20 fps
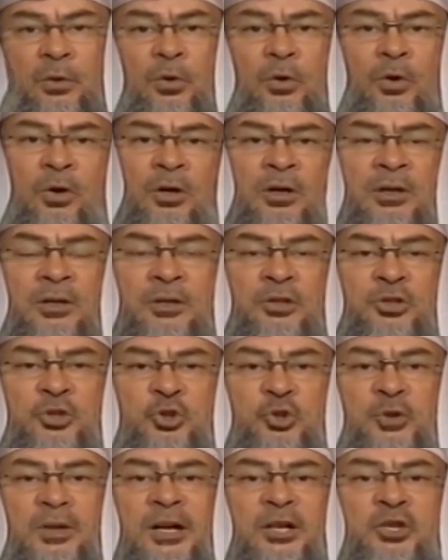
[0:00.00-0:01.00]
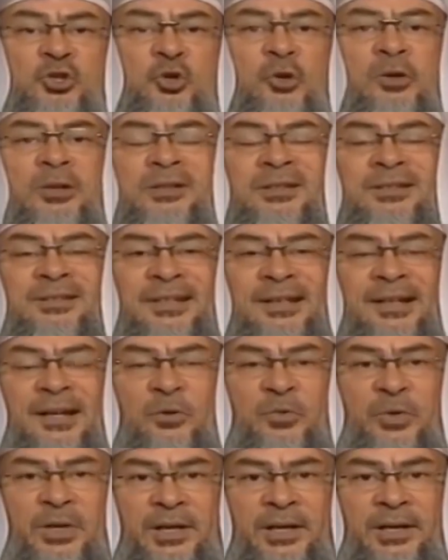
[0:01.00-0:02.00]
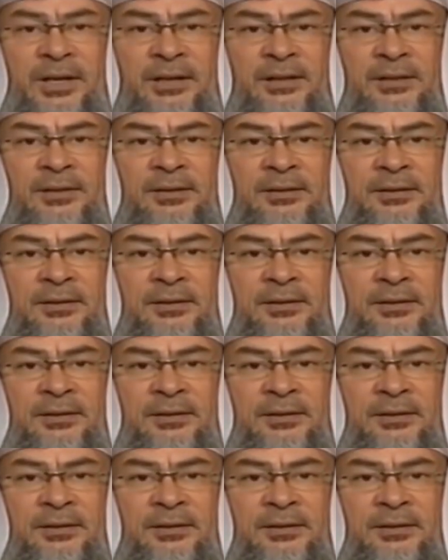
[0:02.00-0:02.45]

or should I join the Taraweeh,